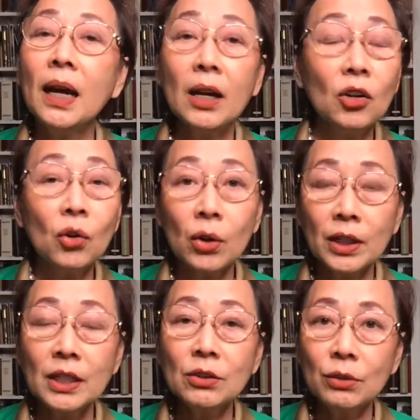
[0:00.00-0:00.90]

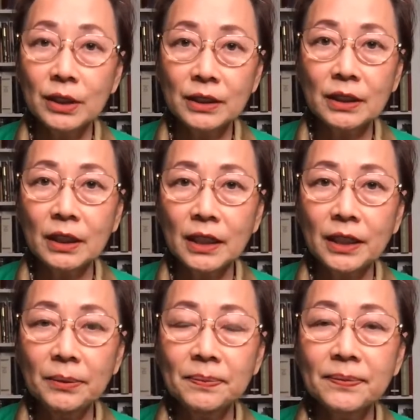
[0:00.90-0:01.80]
According to the
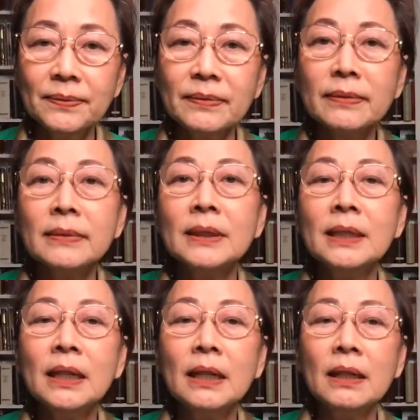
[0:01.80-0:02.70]
study,
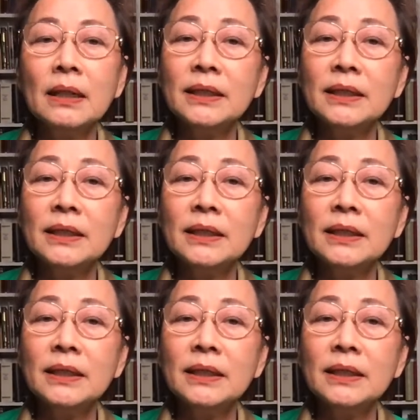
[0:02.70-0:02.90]
the